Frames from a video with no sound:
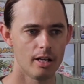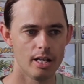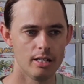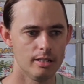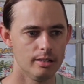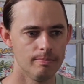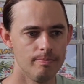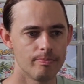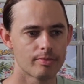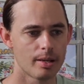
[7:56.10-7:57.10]
And
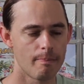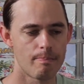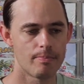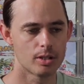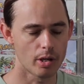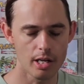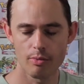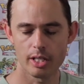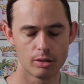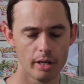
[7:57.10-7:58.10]
credit
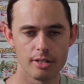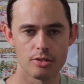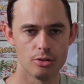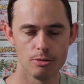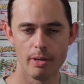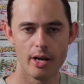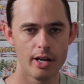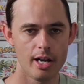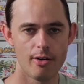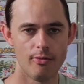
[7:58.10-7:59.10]
where credit's due,
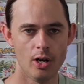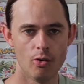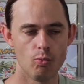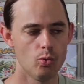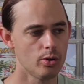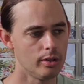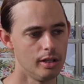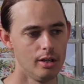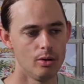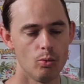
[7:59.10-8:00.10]
Paldea Evolved,
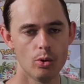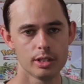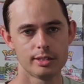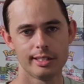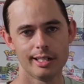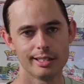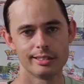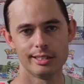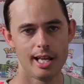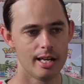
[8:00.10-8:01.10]
what a stunning
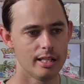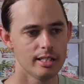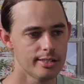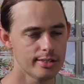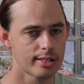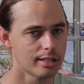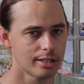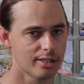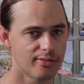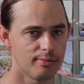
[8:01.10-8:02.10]
set, and this is going to
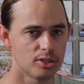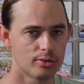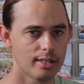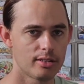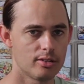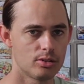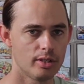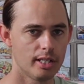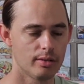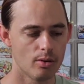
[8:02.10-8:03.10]
go from strength to
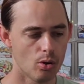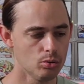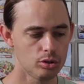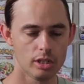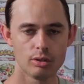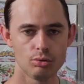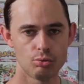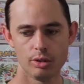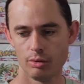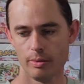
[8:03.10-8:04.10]
strength. All singles
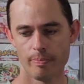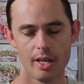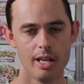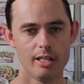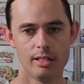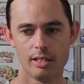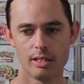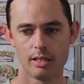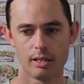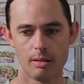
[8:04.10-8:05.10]
will, and
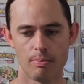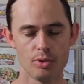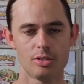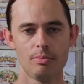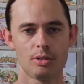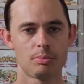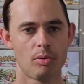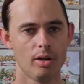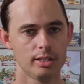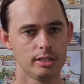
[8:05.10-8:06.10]
the booster box
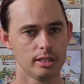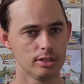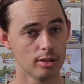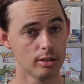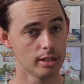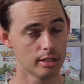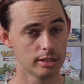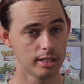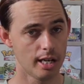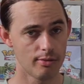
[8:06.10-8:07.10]
pricing is only going to
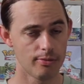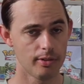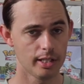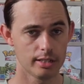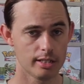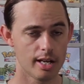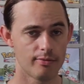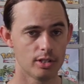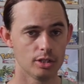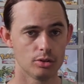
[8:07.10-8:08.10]
start reflecting that
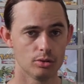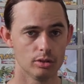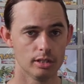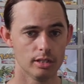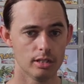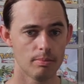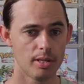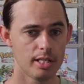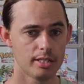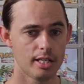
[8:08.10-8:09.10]
very shortly.
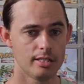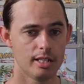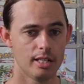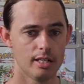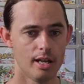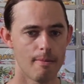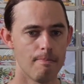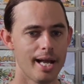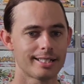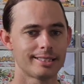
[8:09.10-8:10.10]
PSA 10
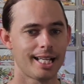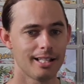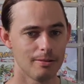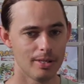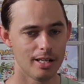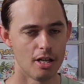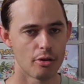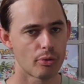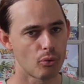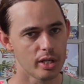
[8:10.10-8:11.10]
Baxcalibur,
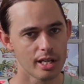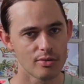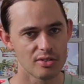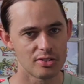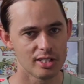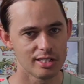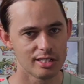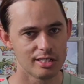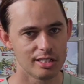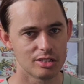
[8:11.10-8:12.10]

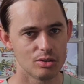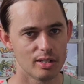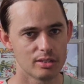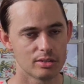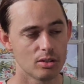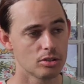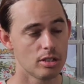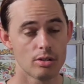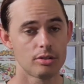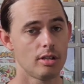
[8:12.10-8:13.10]
$366 US,
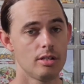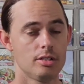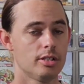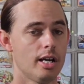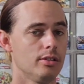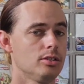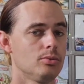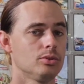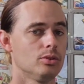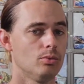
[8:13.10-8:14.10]
and not the only sale. This
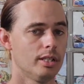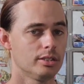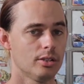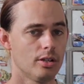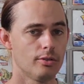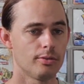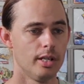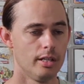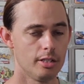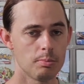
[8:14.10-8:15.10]
wasn't a once-off.
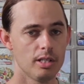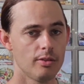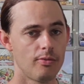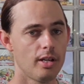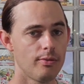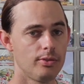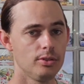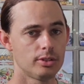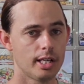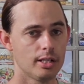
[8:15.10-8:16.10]
There's been a fair few
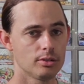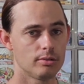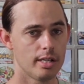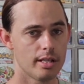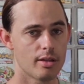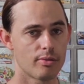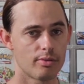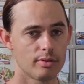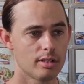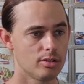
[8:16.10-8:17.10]
sales around
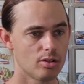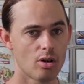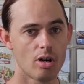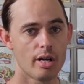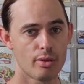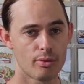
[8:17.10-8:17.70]
those high